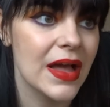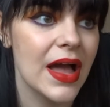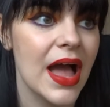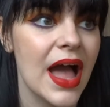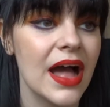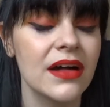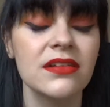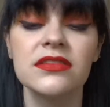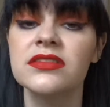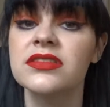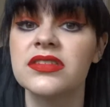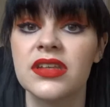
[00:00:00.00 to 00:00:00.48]

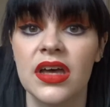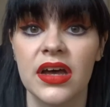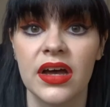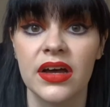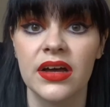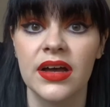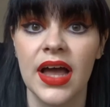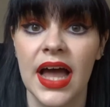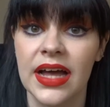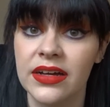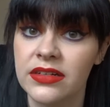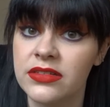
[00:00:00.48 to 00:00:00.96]

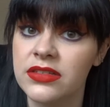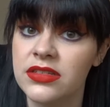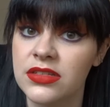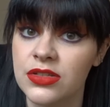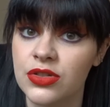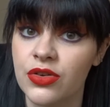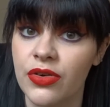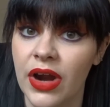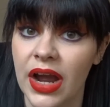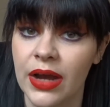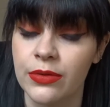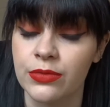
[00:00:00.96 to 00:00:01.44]
Elsa's
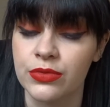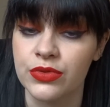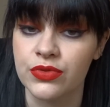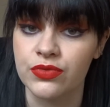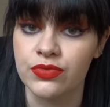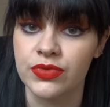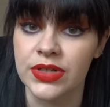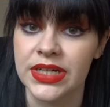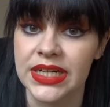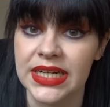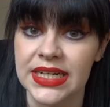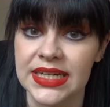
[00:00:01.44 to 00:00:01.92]
crown was
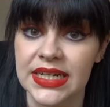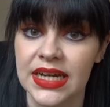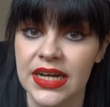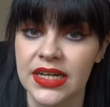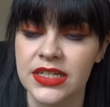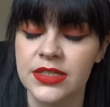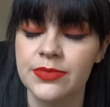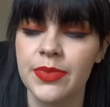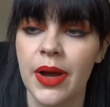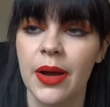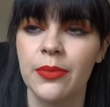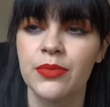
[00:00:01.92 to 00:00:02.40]
really
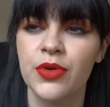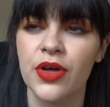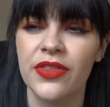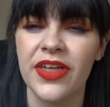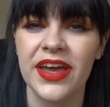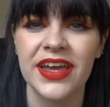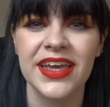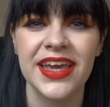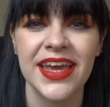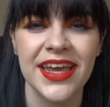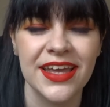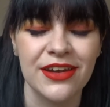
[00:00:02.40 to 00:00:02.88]
nice, but I'm not
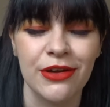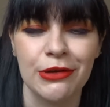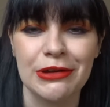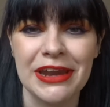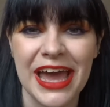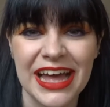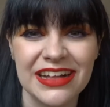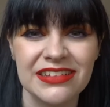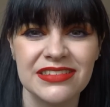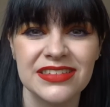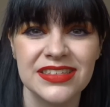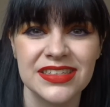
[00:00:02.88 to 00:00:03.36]
that keen on
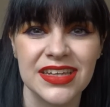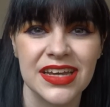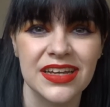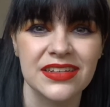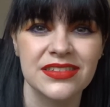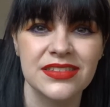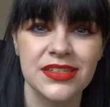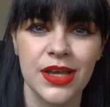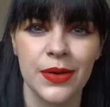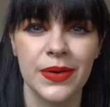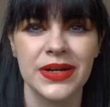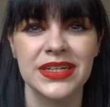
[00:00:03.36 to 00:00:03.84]
Elsa,
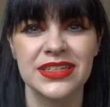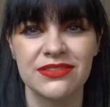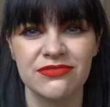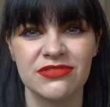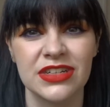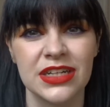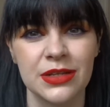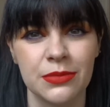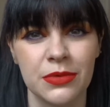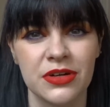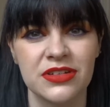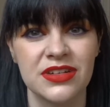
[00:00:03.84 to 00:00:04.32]
so I didn't
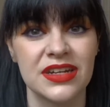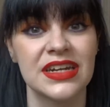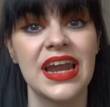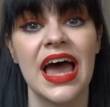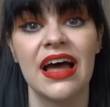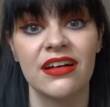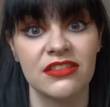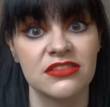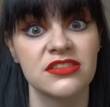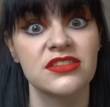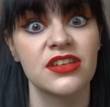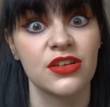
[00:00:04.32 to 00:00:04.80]
really want an
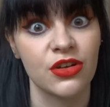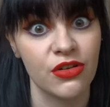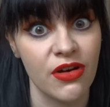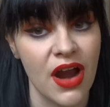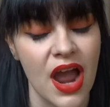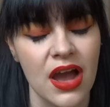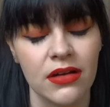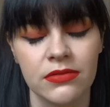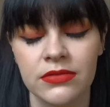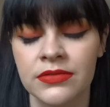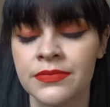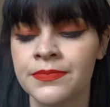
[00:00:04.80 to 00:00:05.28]
Elsa
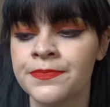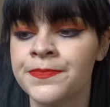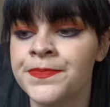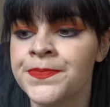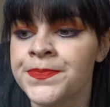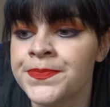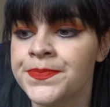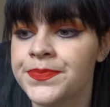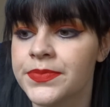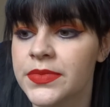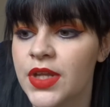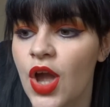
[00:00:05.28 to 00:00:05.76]
crown.
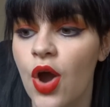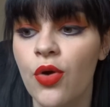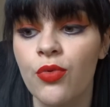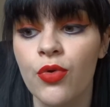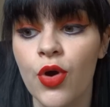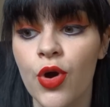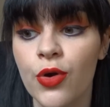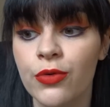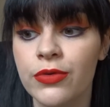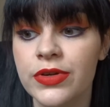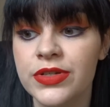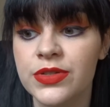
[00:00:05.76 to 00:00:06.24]

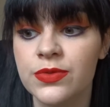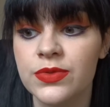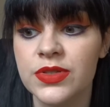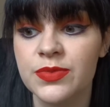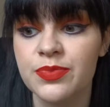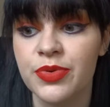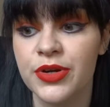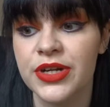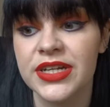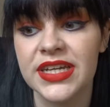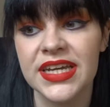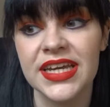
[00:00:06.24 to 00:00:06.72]
Aurora's was
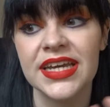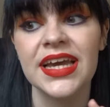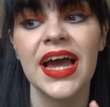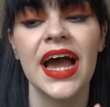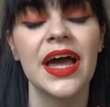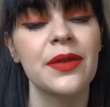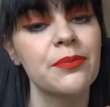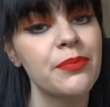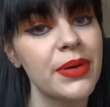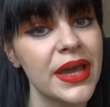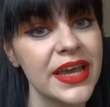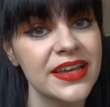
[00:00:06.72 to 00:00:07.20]
pretty, it
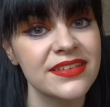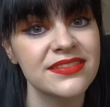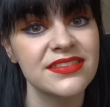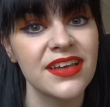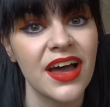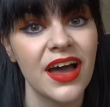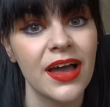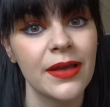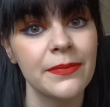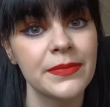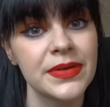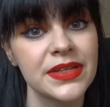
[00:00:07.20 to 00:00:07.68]
had pink
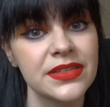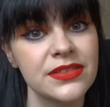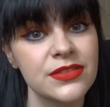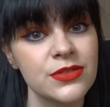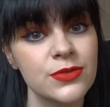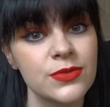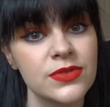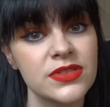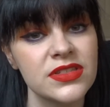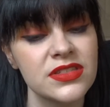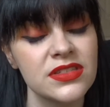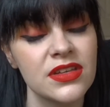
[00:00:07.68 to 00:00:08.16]

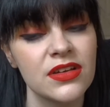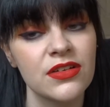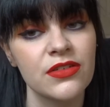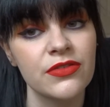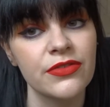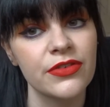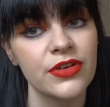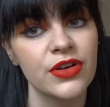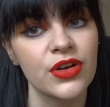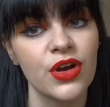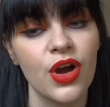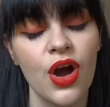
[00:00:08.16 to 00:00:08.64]
diamonds with
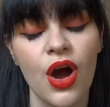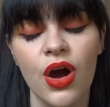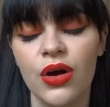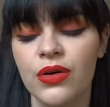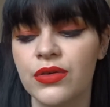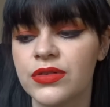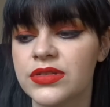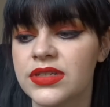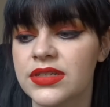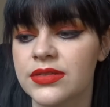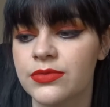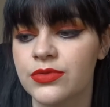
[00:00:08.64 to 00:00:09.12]
silver and
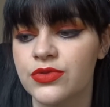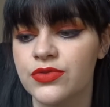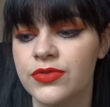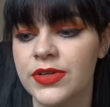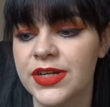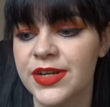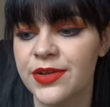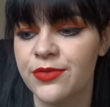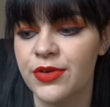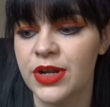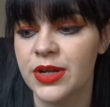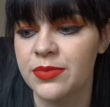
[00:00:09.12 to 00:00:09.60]
gold. It was
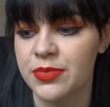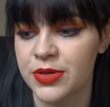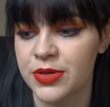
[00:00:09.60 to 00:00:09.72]
really, really